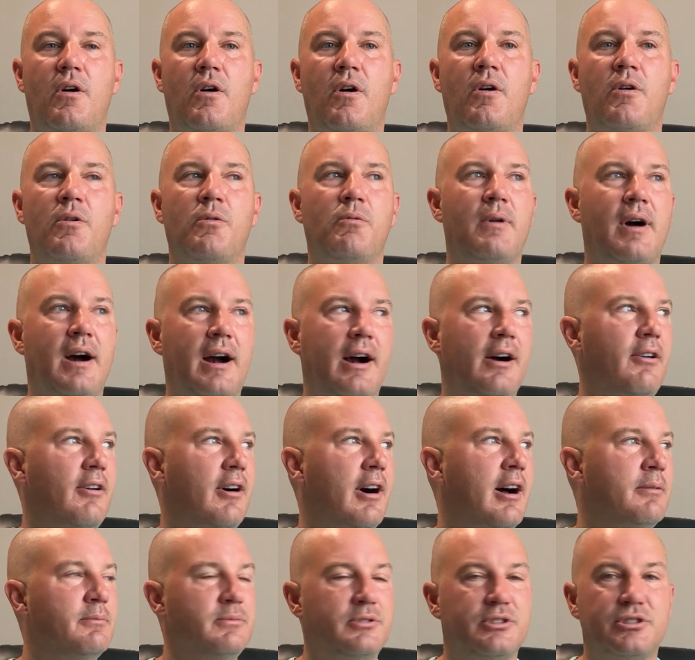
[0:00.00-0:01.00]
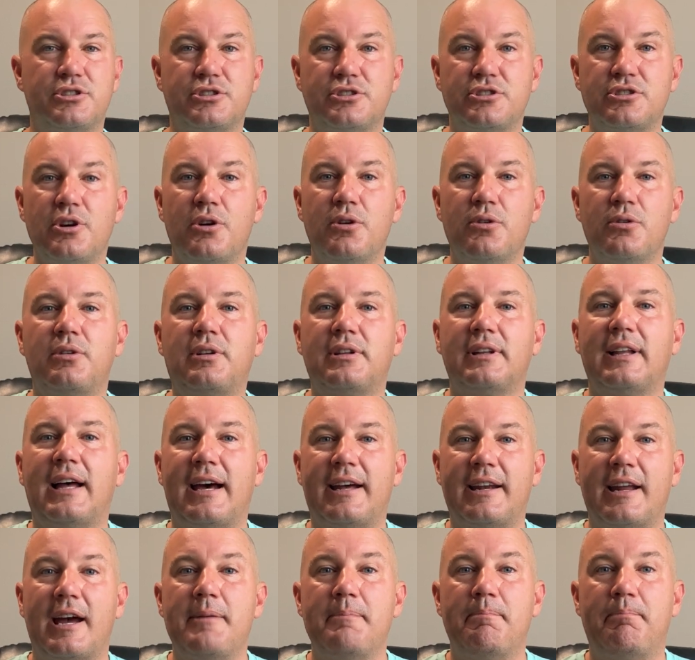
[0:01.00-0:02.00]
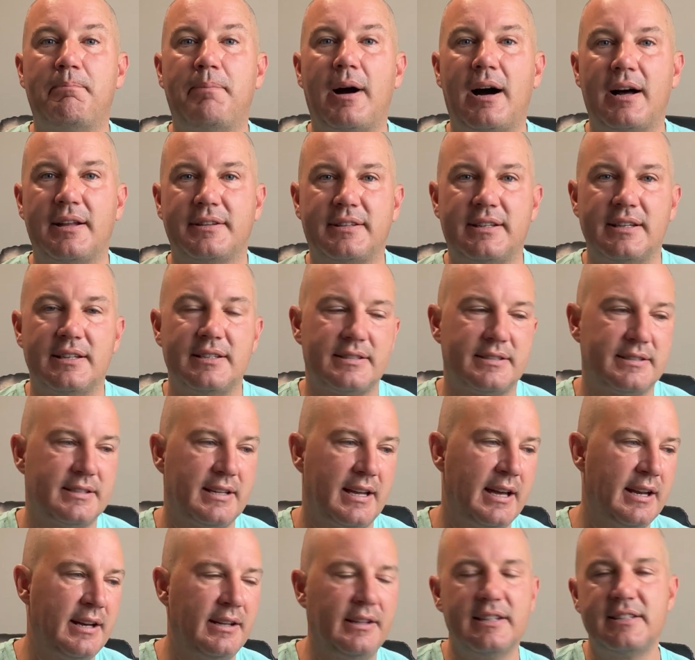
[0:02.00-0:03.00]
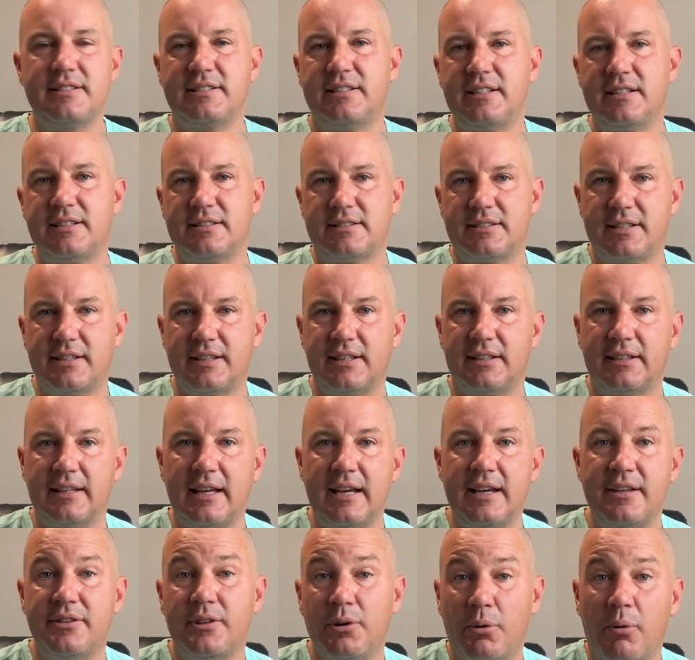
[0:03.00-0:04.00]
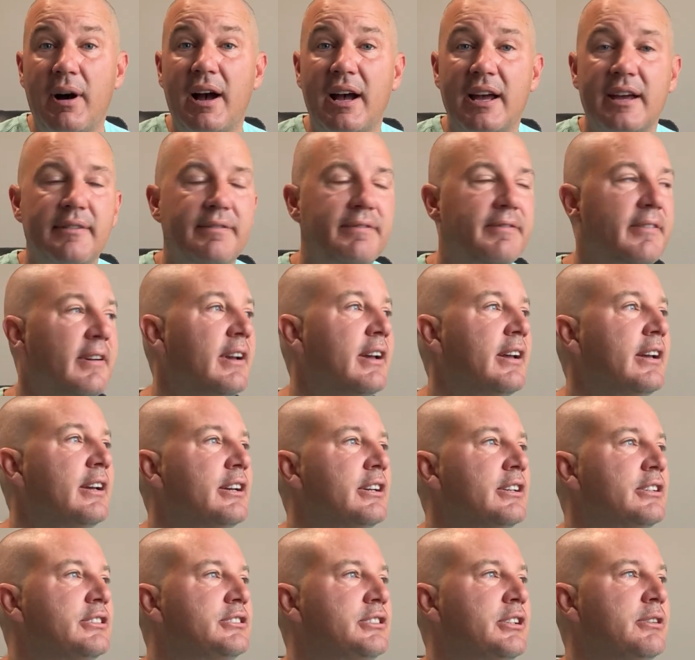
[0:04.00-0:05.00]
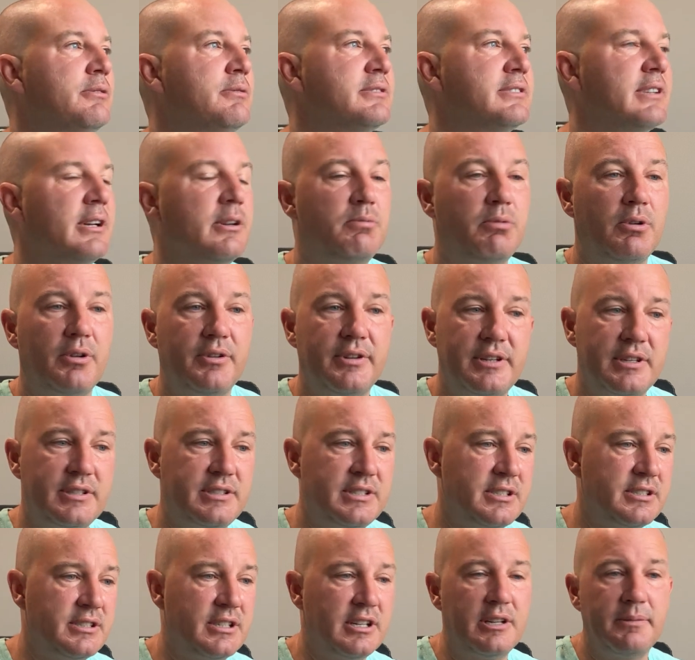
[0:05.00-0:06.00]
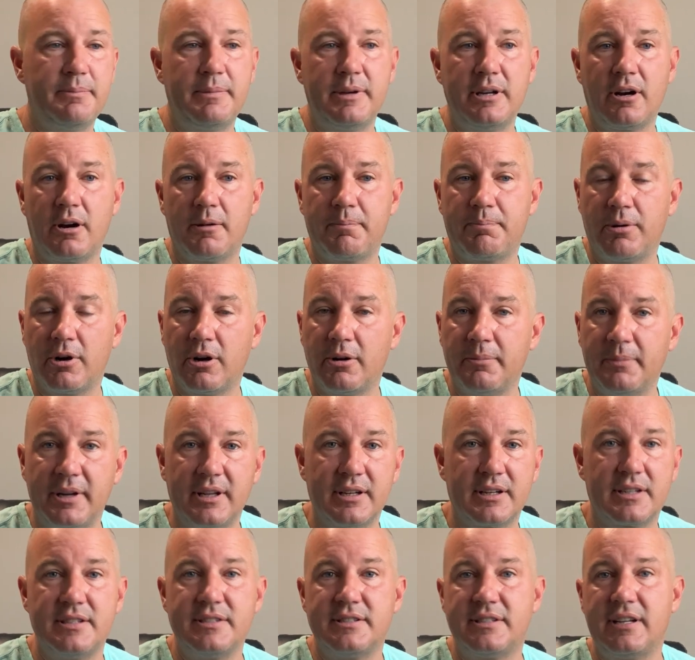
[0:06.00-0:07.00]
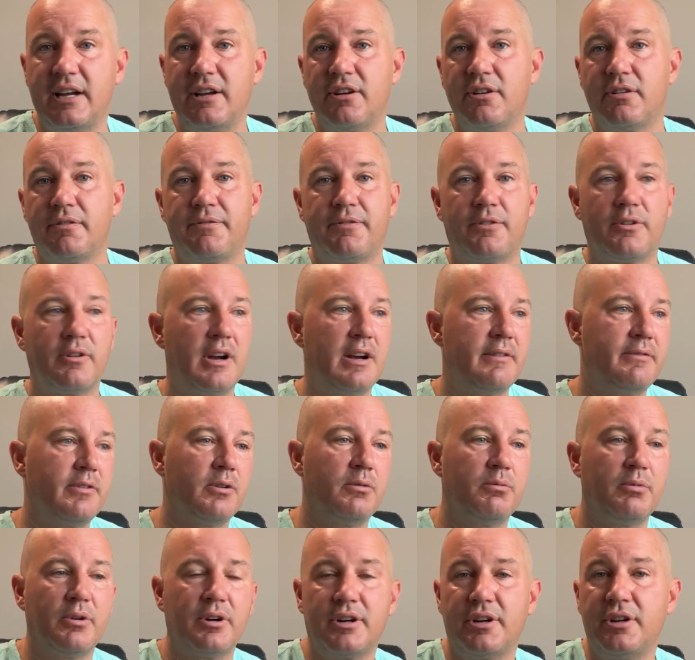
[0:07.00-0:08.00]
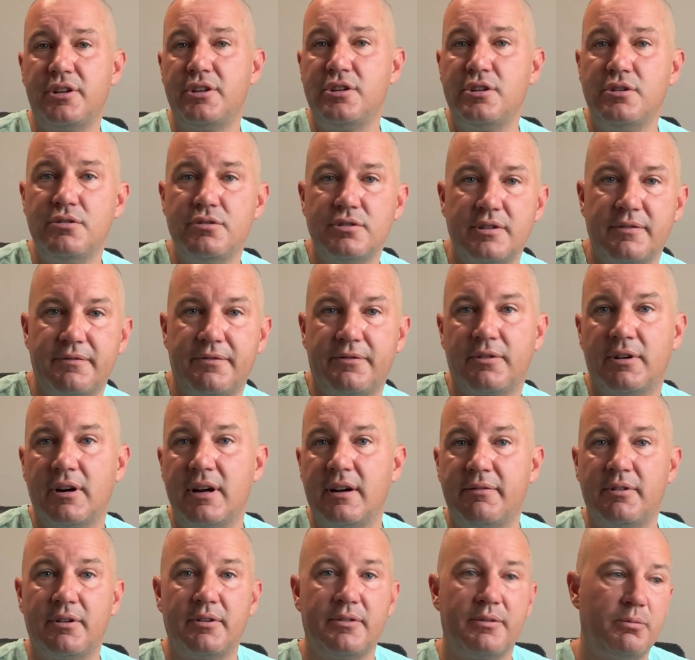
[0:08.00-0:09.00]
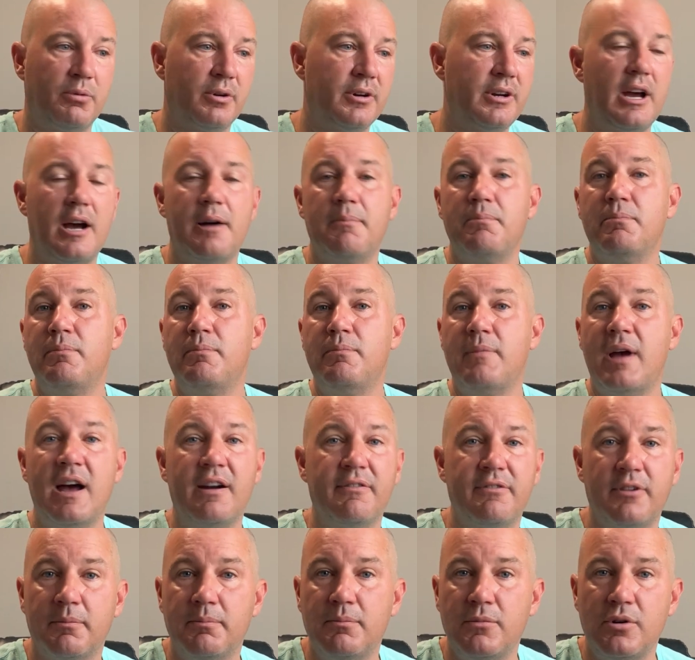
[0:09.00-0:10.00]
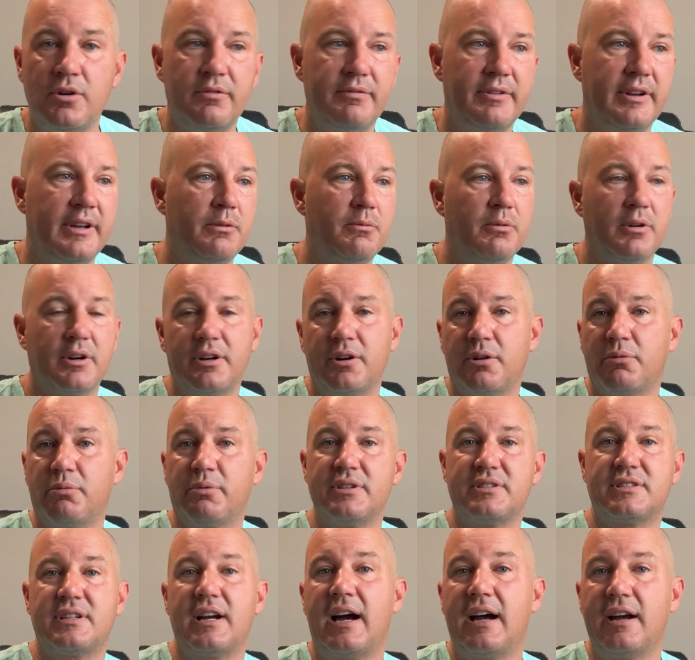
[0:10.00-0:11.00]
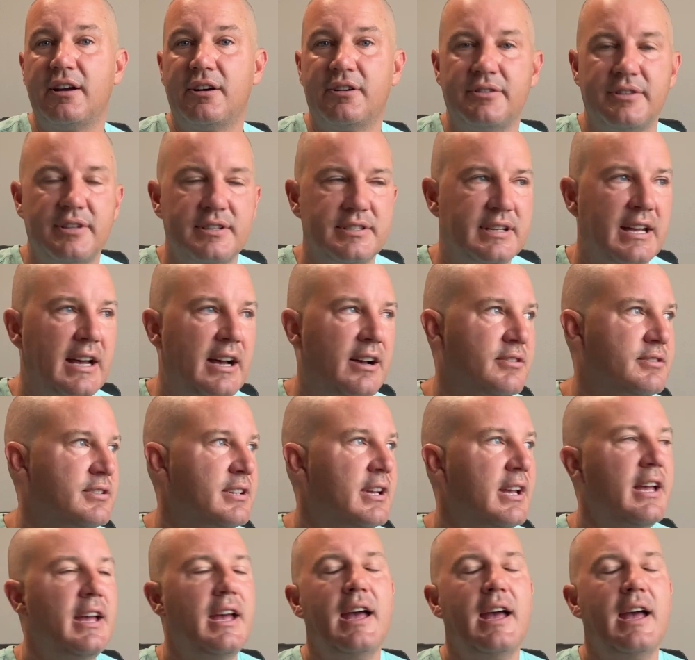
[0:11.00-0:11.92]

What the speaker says: "Oh wow, I'm so glad I bought this." And listening to the wife, she was like, "Well, this is going to be our permanent container forever. We're going to use it forever. We're not ever moving. We're going to retire in this house."